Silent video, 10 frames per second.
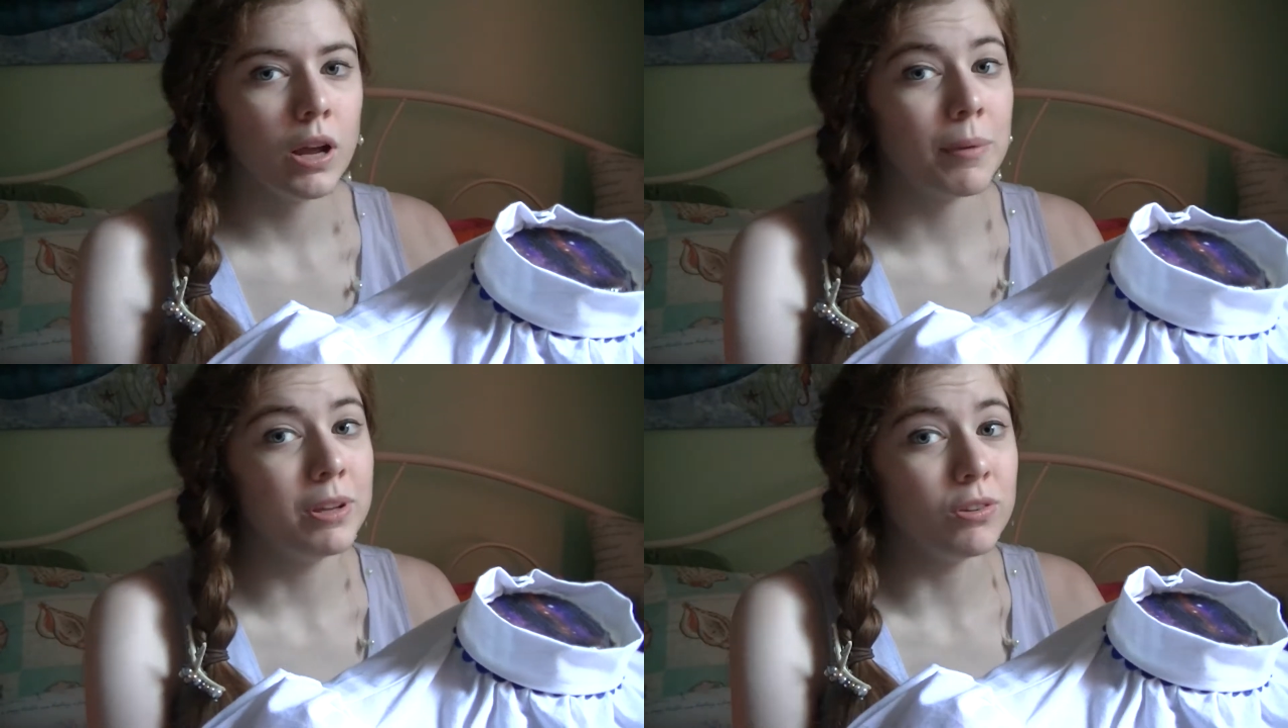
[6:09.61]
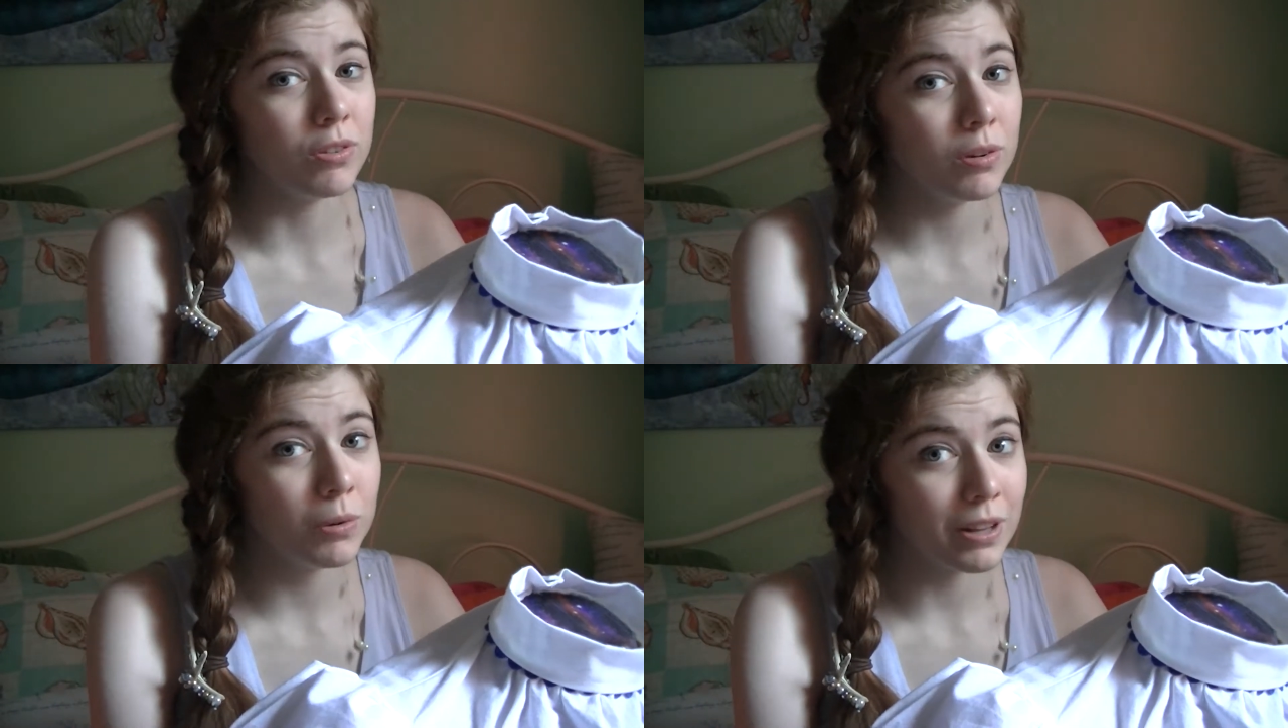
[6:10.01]
I mean, you
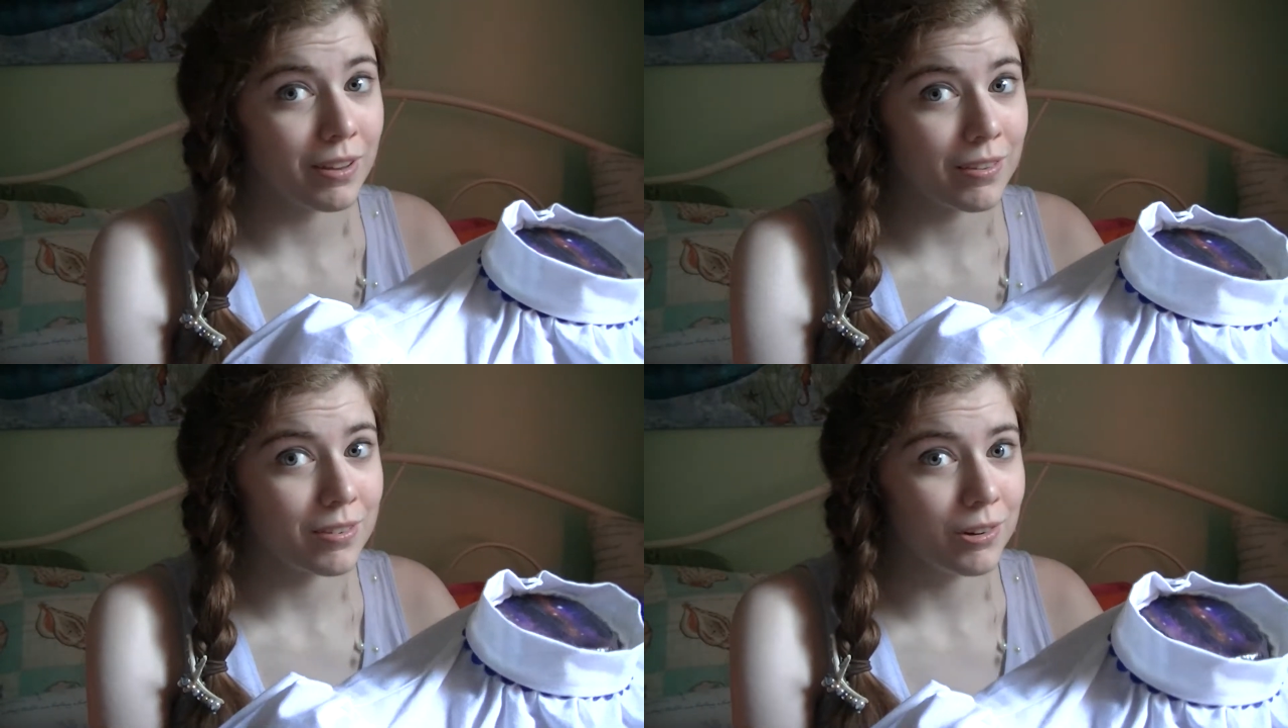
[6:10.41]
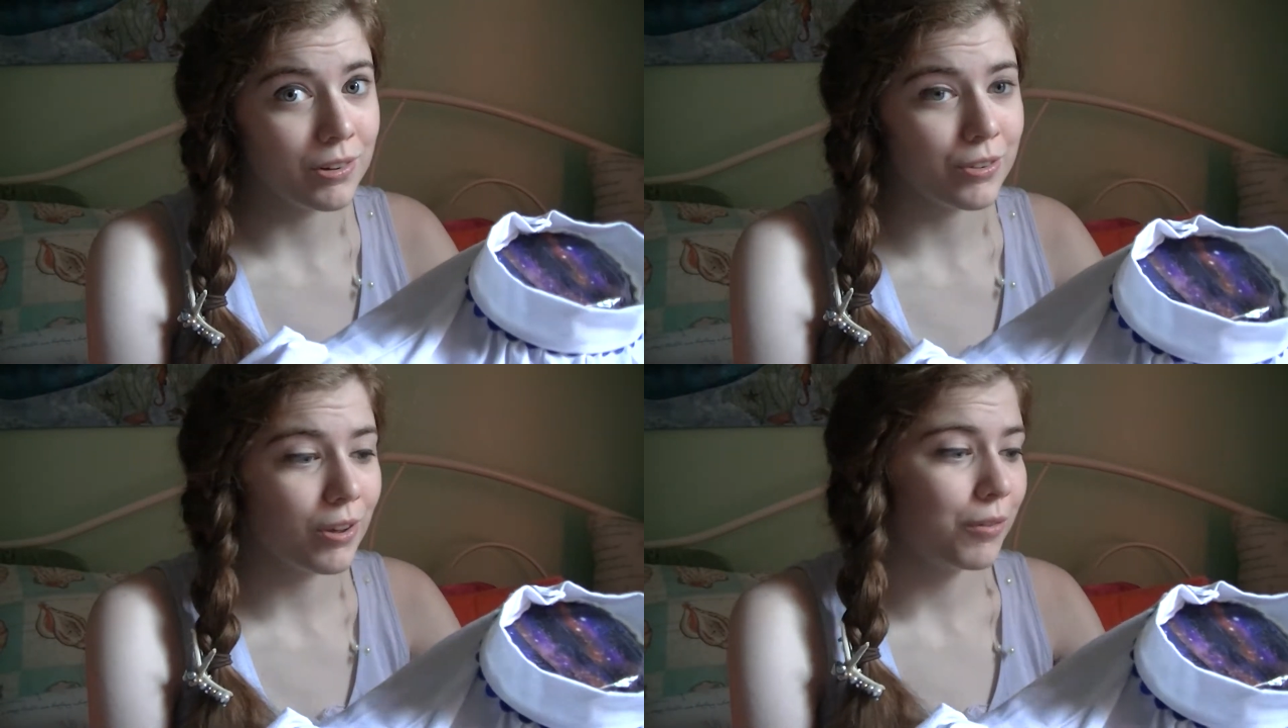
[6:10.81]
still want to test it on
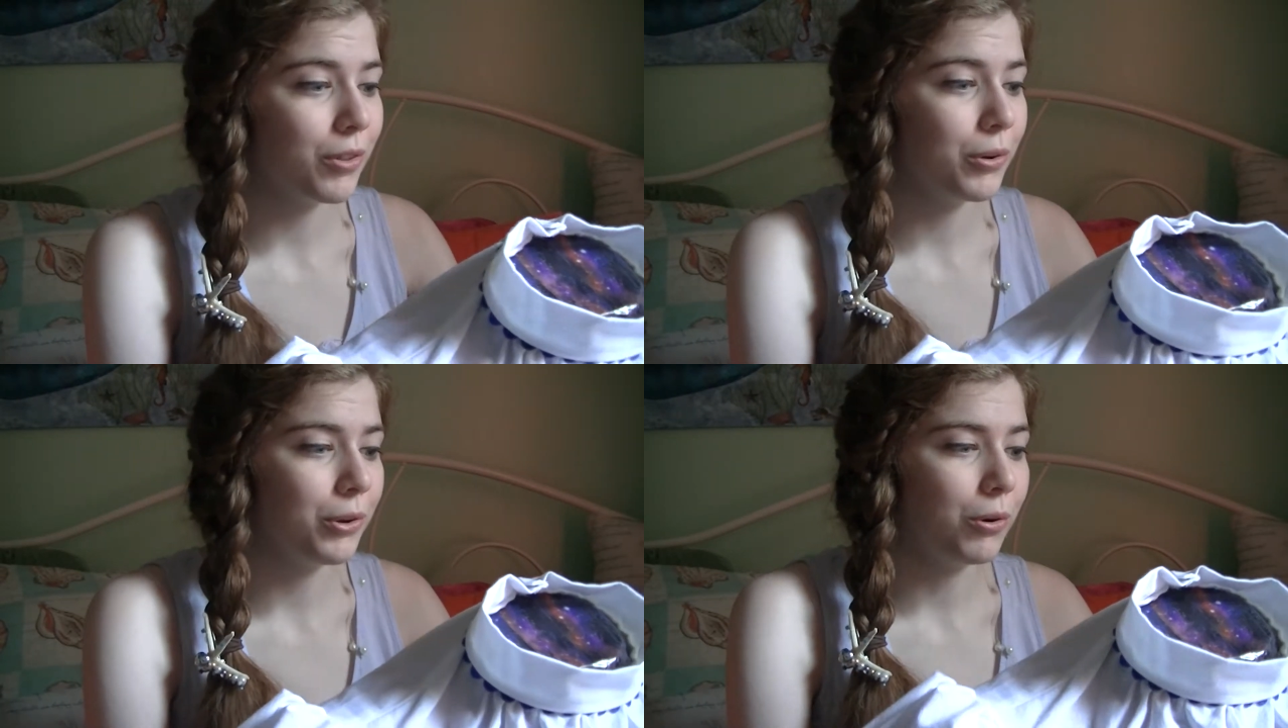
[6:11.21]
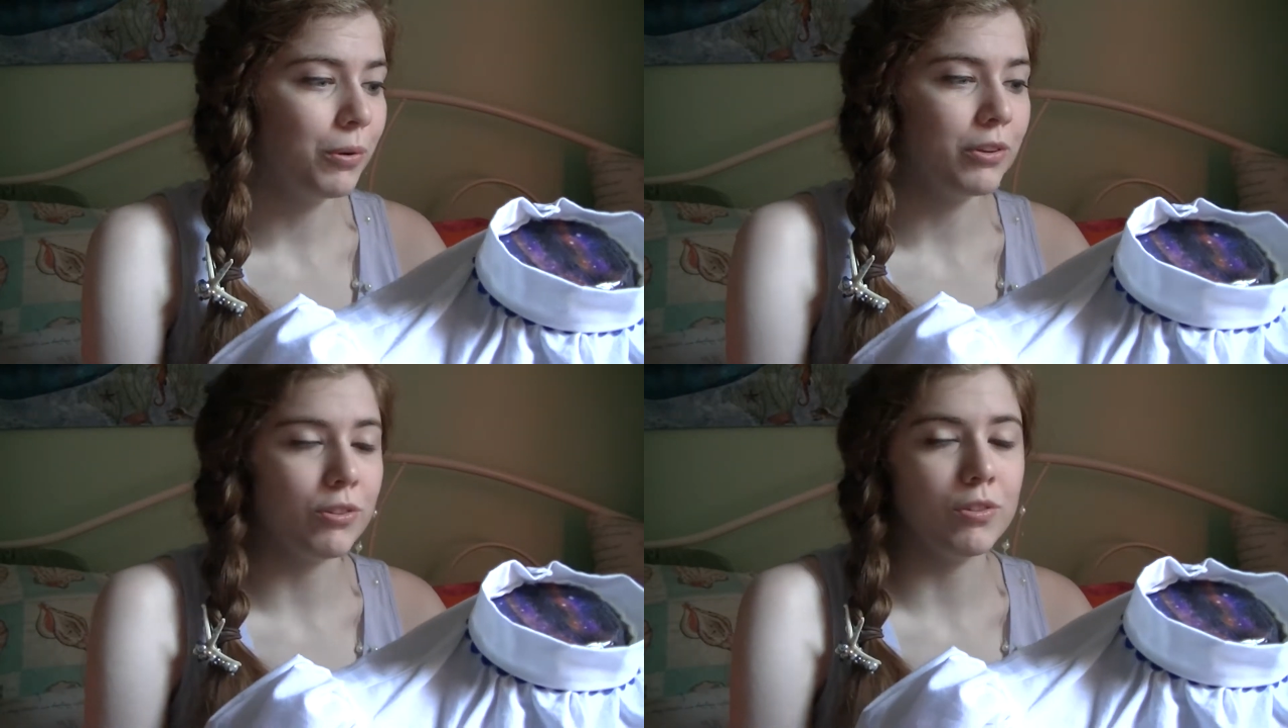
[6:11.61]
yourself though, you don't
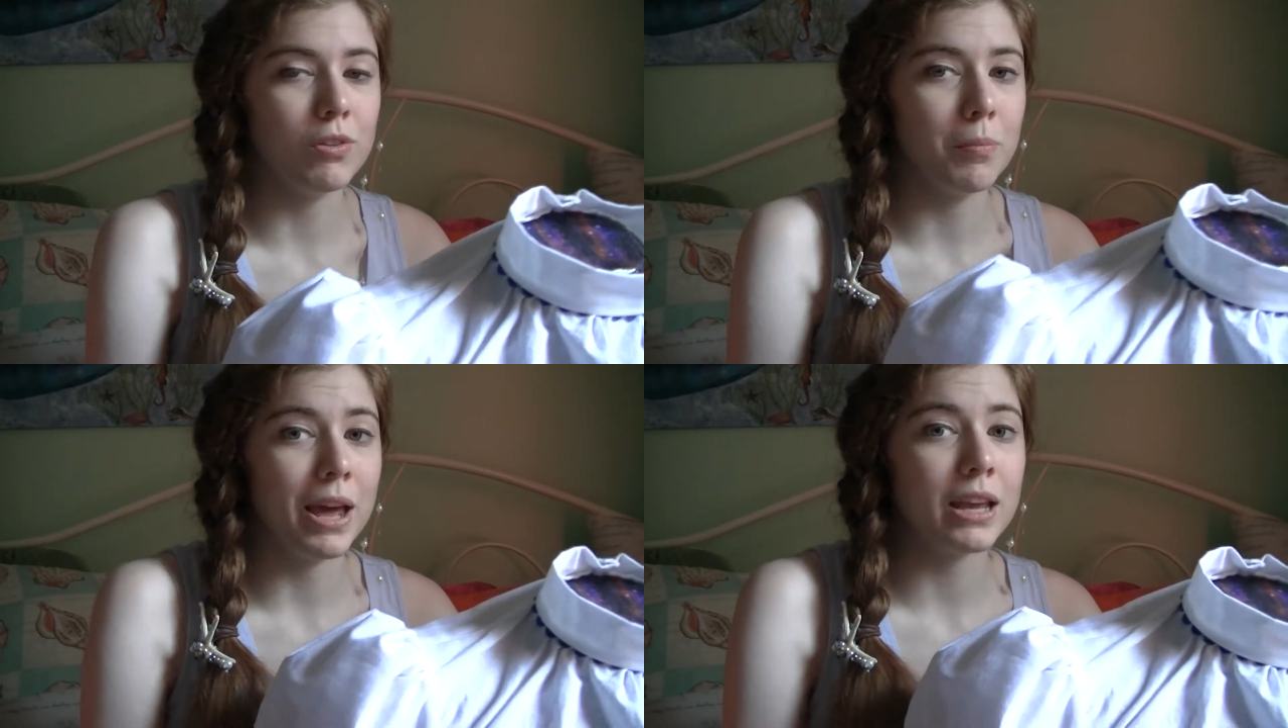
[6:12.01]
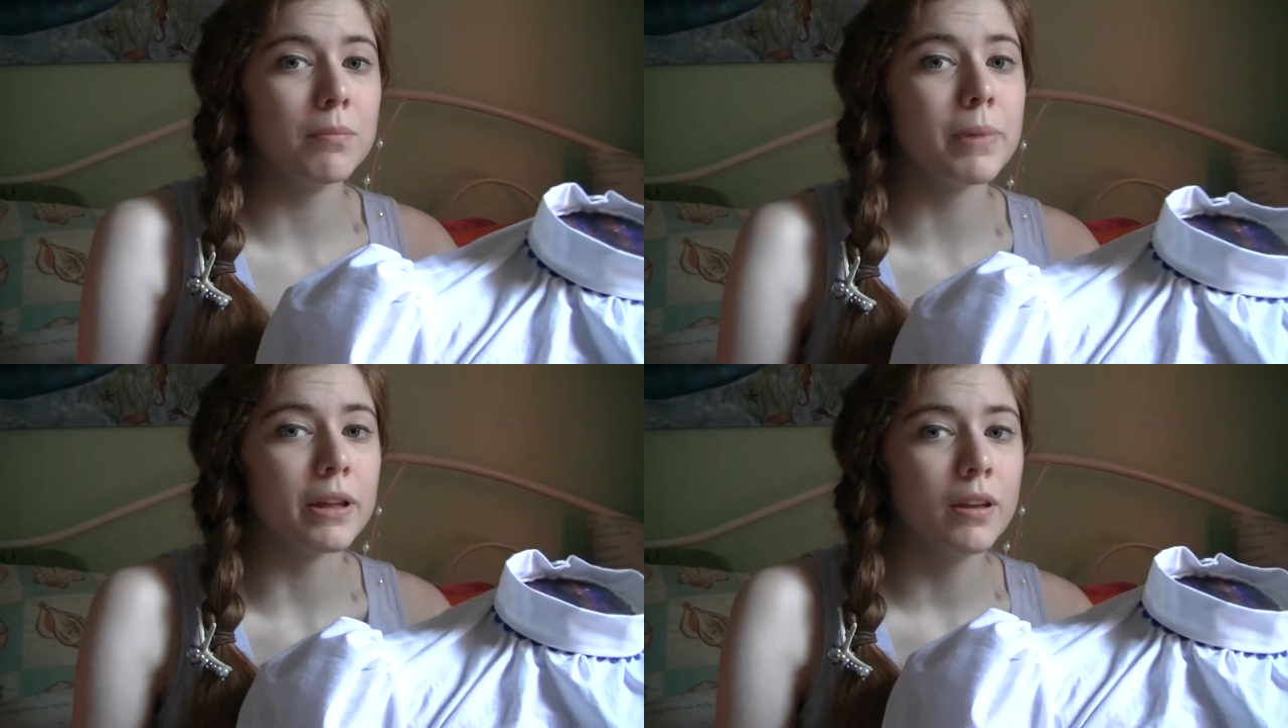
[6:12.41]
want to just use a
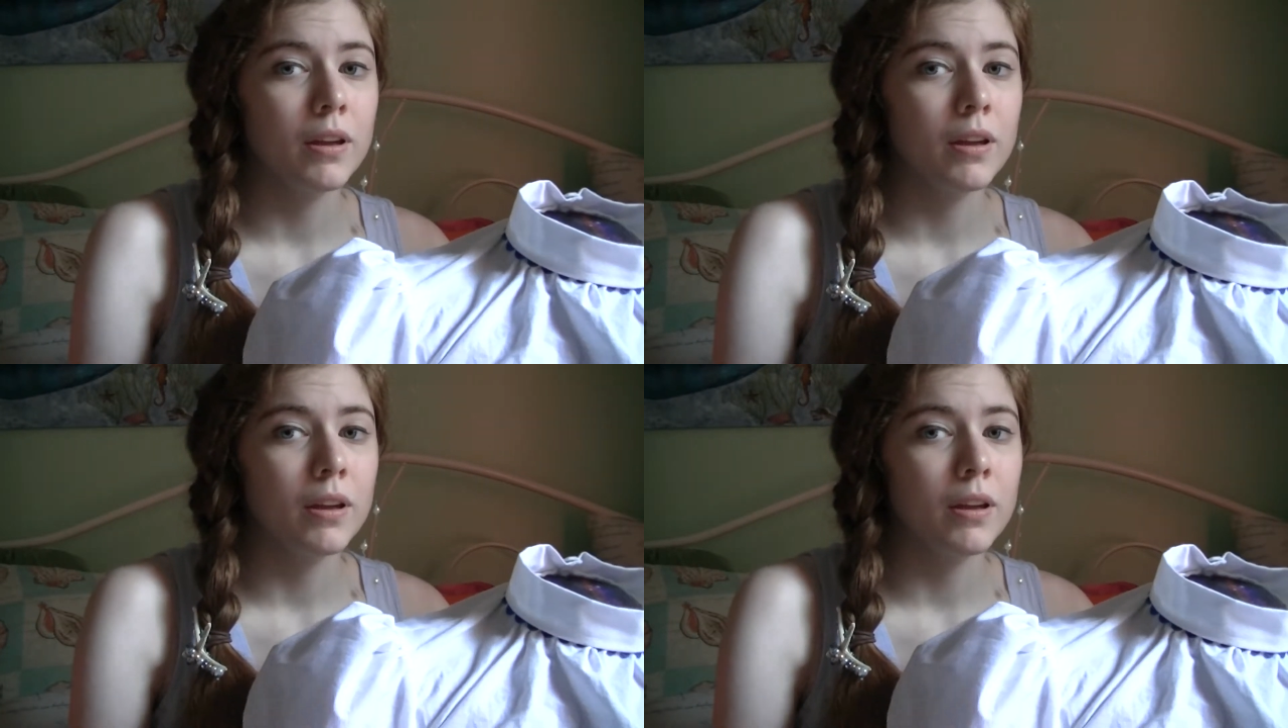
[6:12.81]
mannequin, but